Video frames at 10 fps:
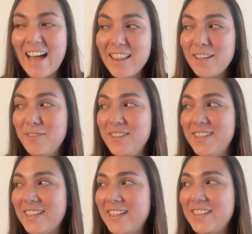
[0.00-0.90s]
I love
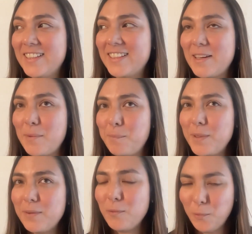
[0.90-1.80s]
it. It's a
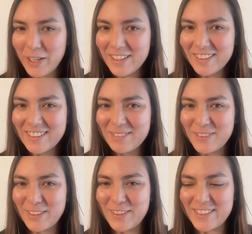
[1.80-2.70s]
bit weird
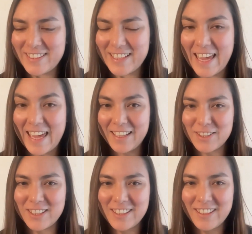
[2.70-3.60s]
because it's
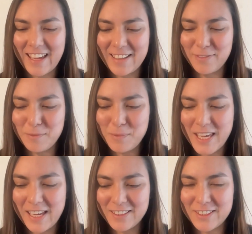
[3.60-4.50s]
Asia. And for
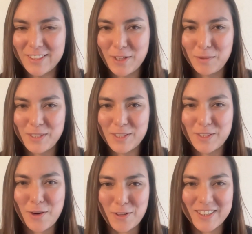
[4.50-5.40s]
me, Asia is always
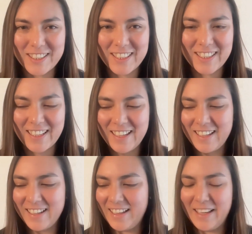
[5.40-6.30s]
chaotic.
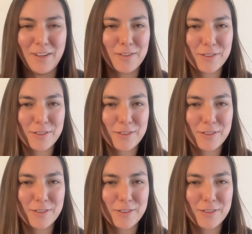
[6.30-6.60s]
A lot of